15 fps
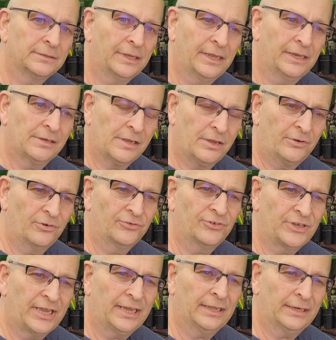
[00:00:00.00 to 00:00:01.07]
And
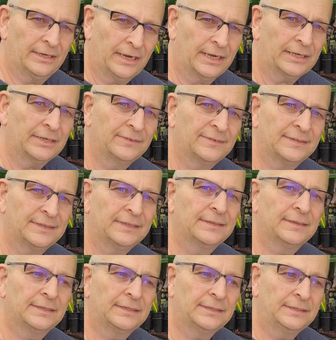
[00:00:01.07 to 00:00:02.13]
understand, and I can see
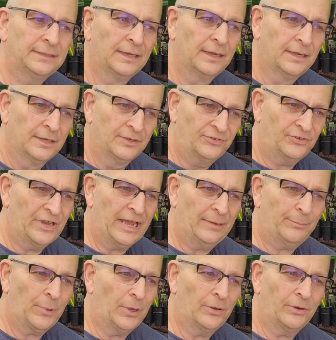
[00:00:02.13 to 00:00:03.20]
the
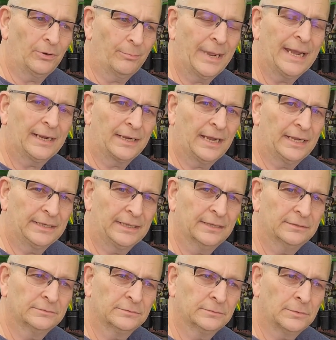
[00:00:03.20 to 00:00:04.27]
Snap-on or Mac guy
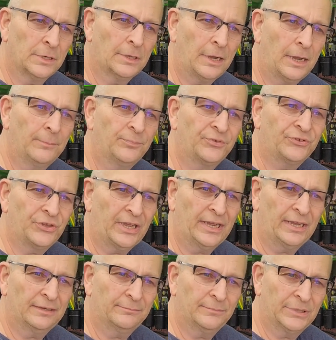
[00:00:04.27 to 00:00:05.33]
getting
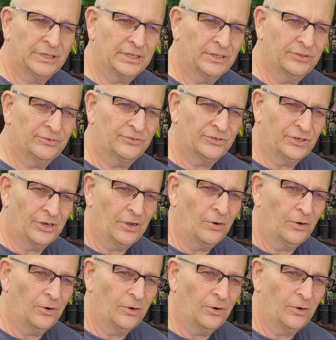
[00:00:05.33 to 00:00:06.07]
upset because